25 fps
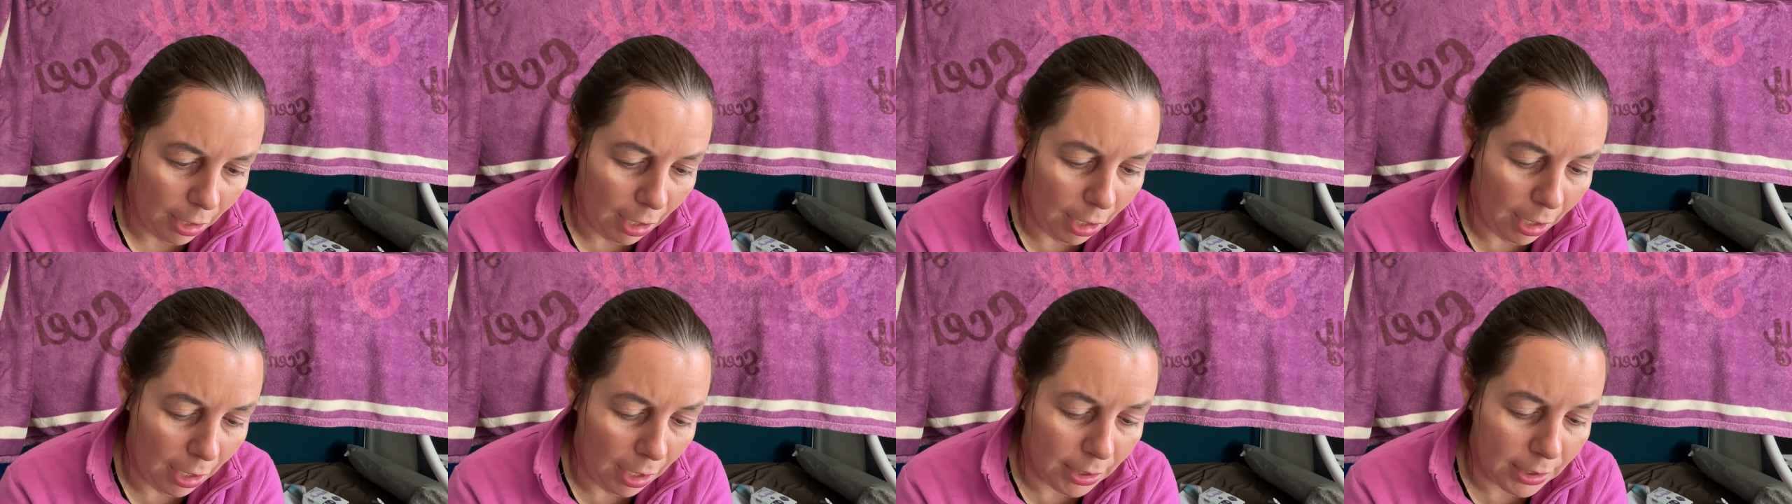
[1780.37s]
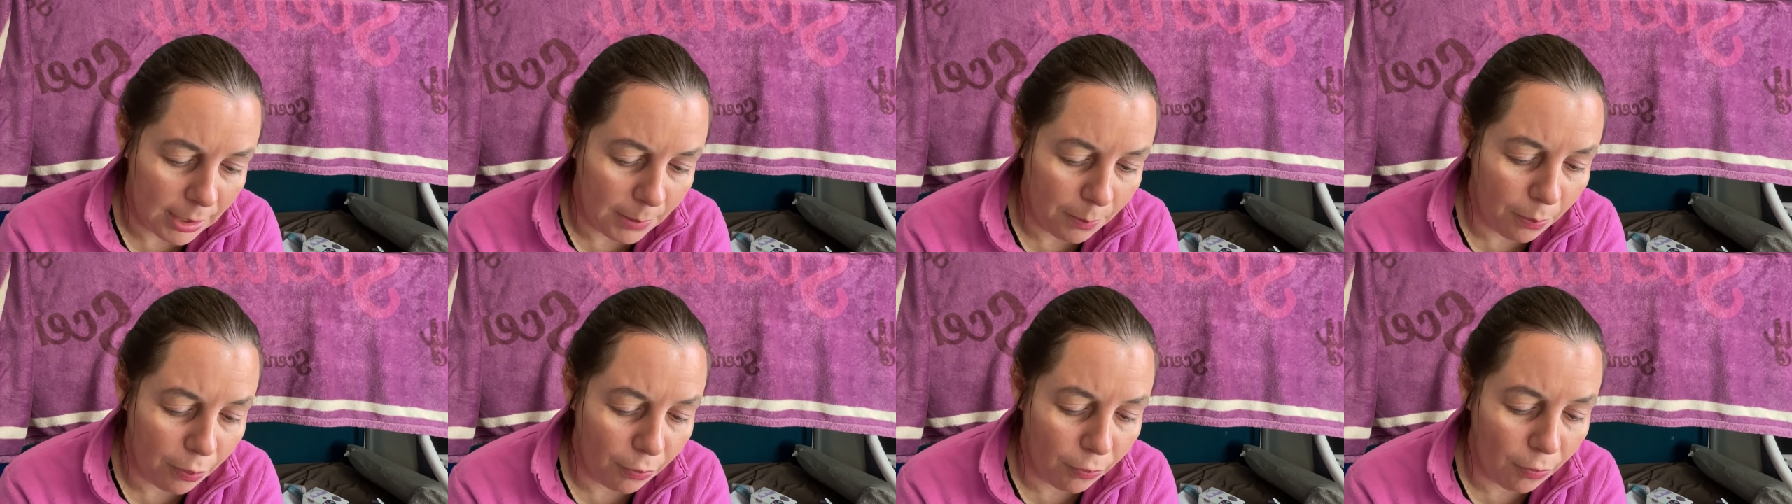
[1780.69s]

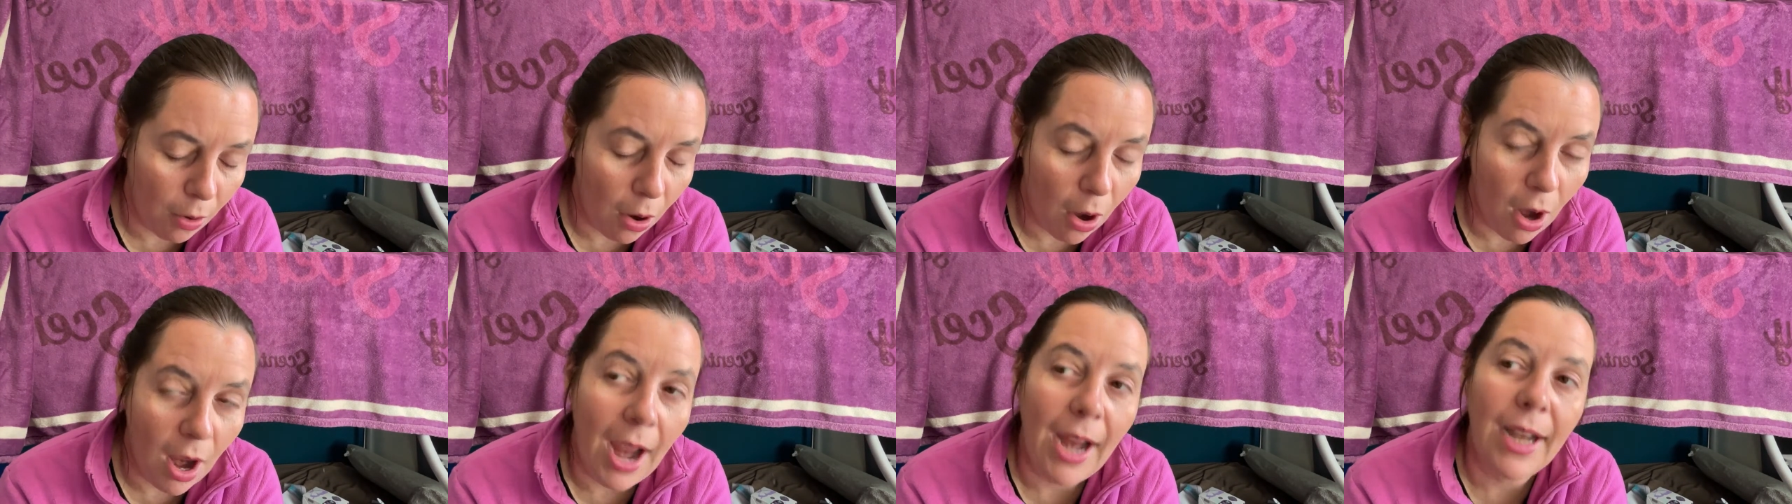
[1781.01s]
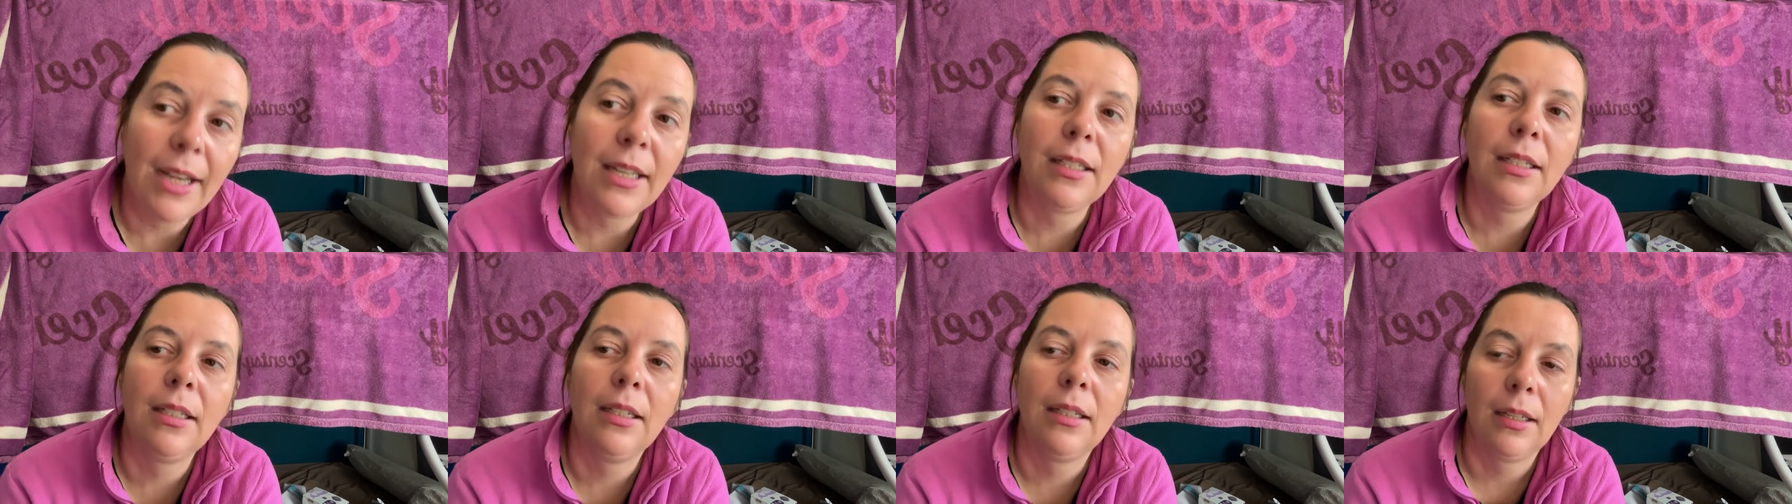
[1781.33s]
It's
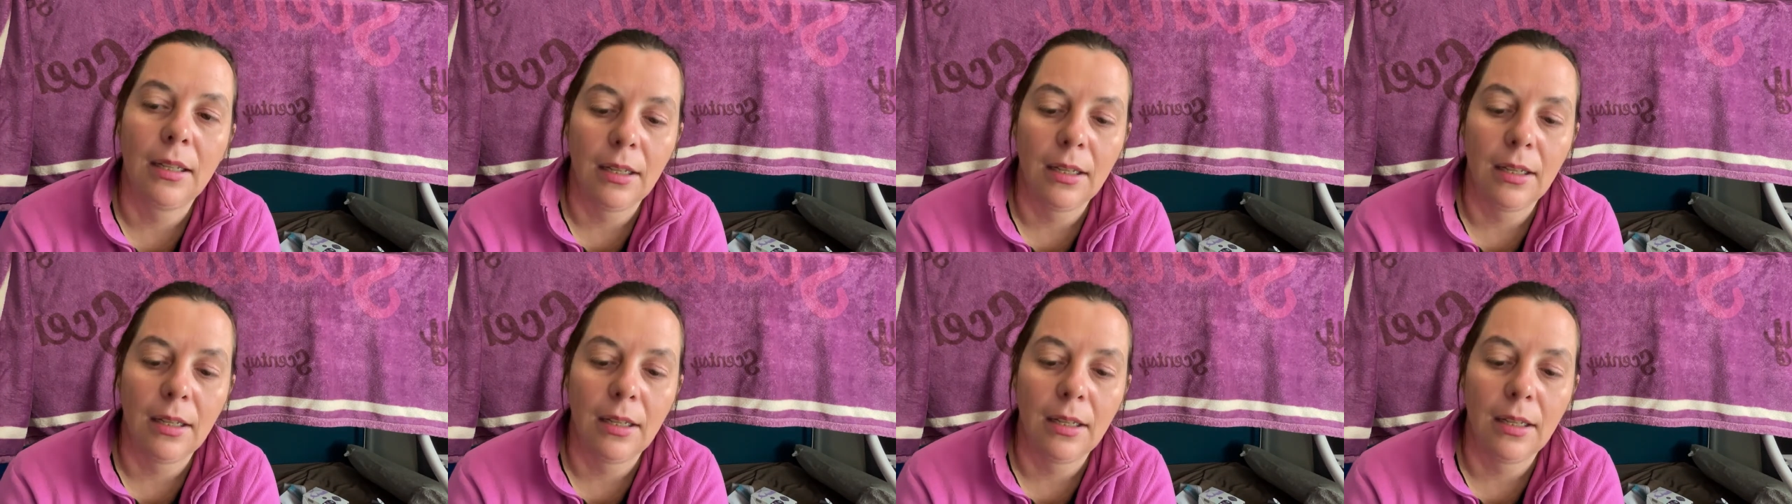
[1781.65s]
bright,